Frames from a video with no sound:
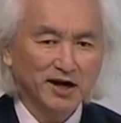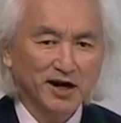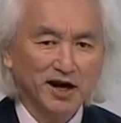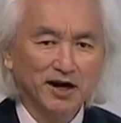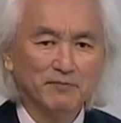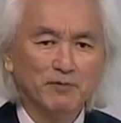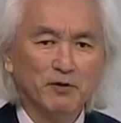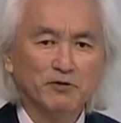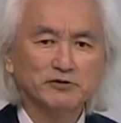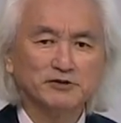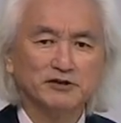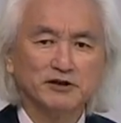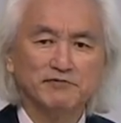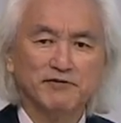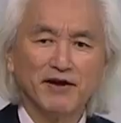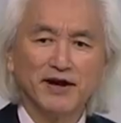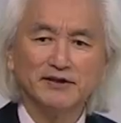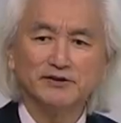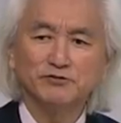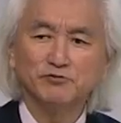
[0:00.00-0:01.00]
Our most
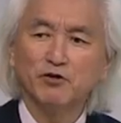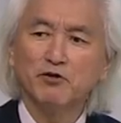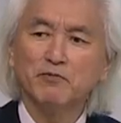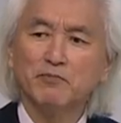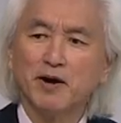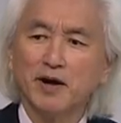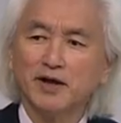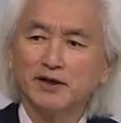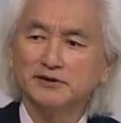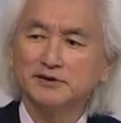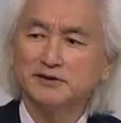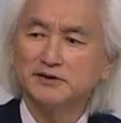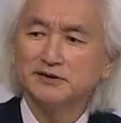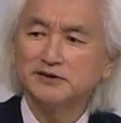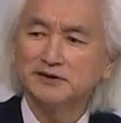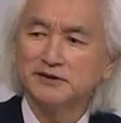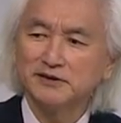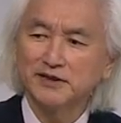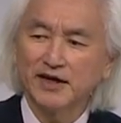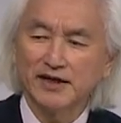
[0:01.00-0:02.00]
advanced
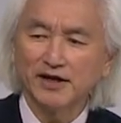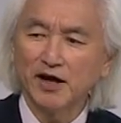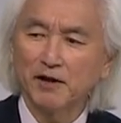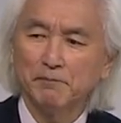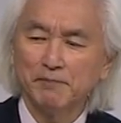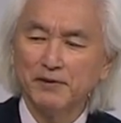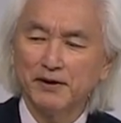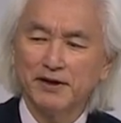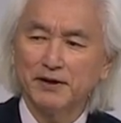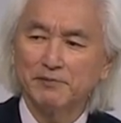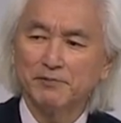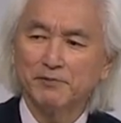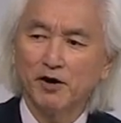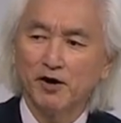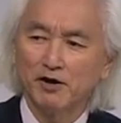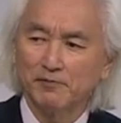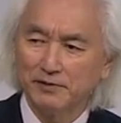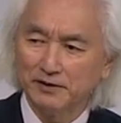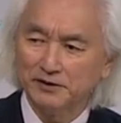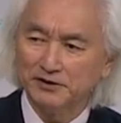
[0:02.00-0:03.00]
robots cannot pick up
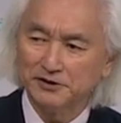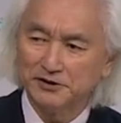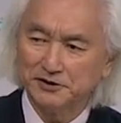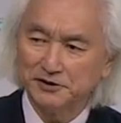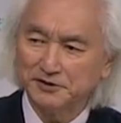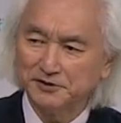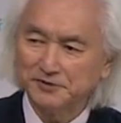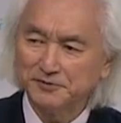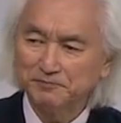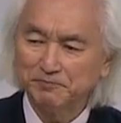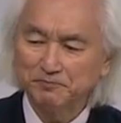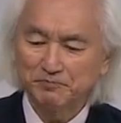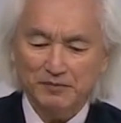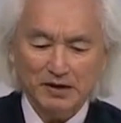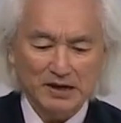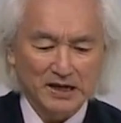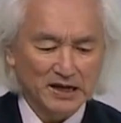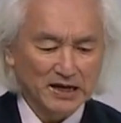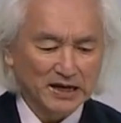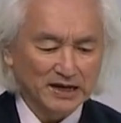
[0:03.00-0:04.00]
garbage.
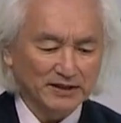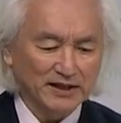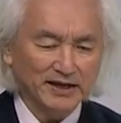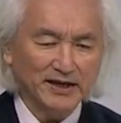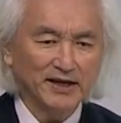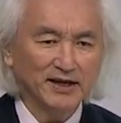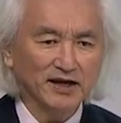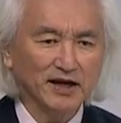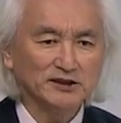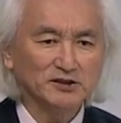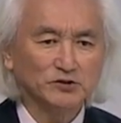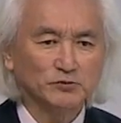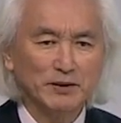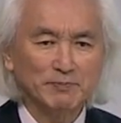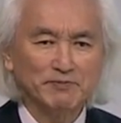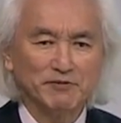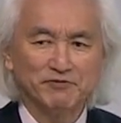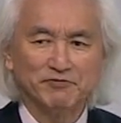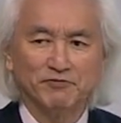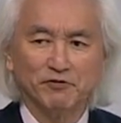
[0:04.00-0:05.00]
They cannot
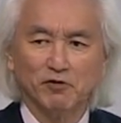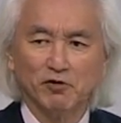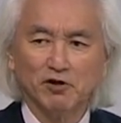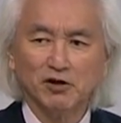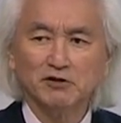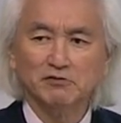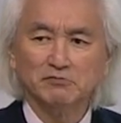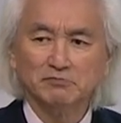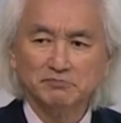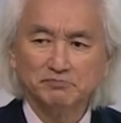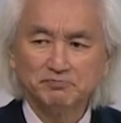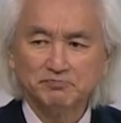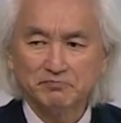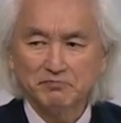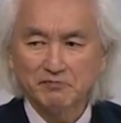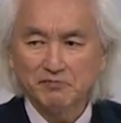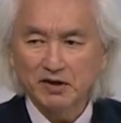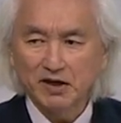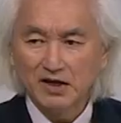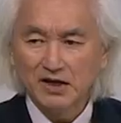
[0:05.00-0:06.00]
sweep the floor.
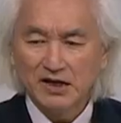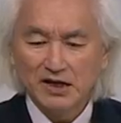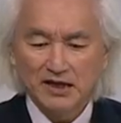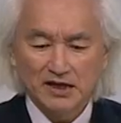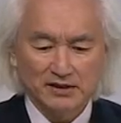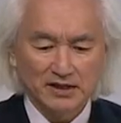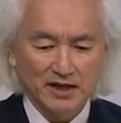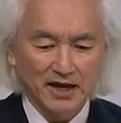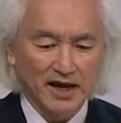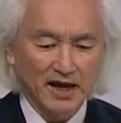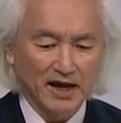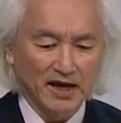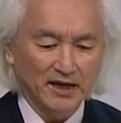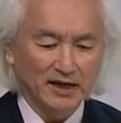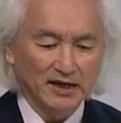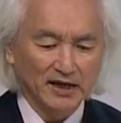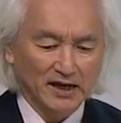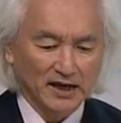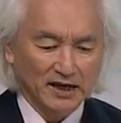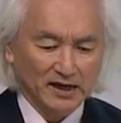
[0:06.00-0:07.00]

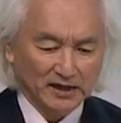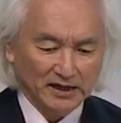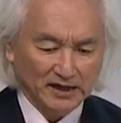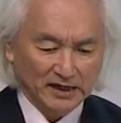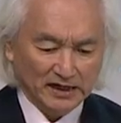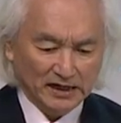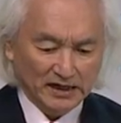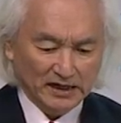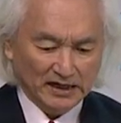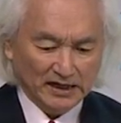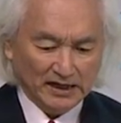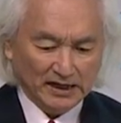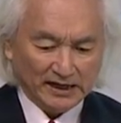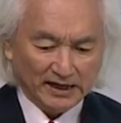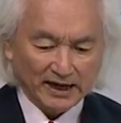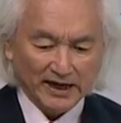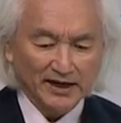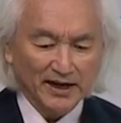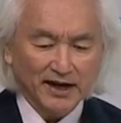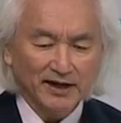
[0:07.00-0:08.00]
They
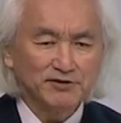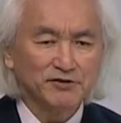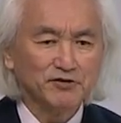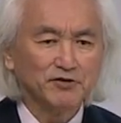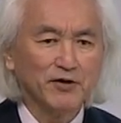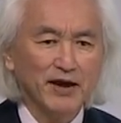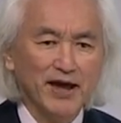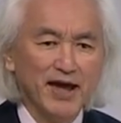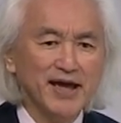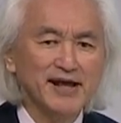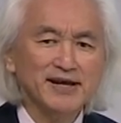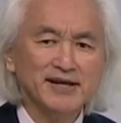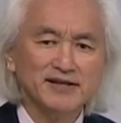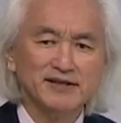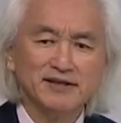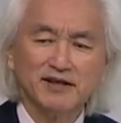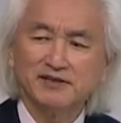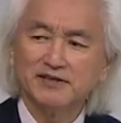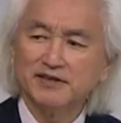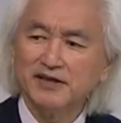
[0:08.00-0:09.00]
cannot do any
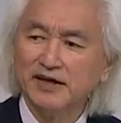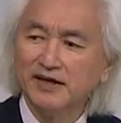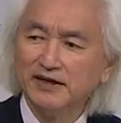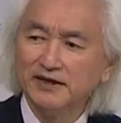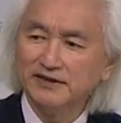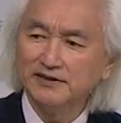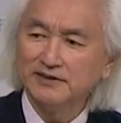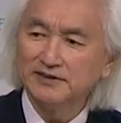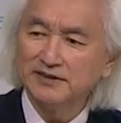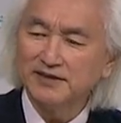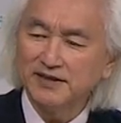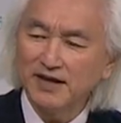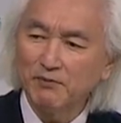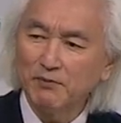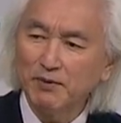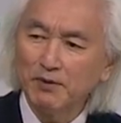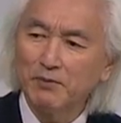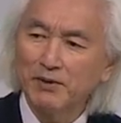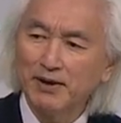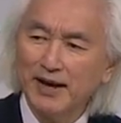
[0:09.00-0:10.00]
of the things that
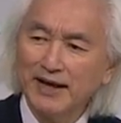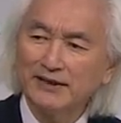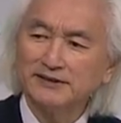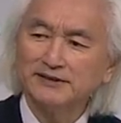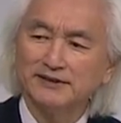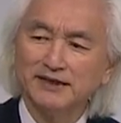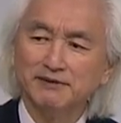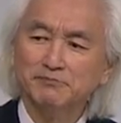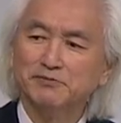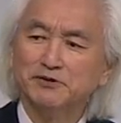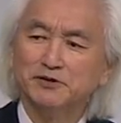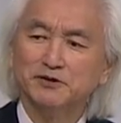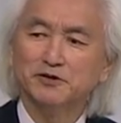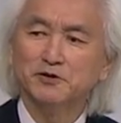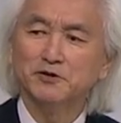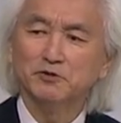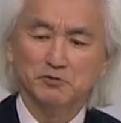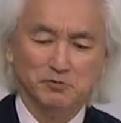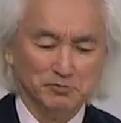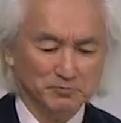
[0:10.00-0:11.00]
we would ask them to
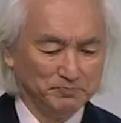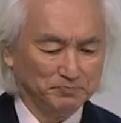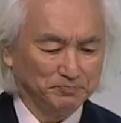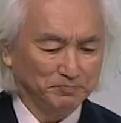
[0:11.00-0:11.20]
do.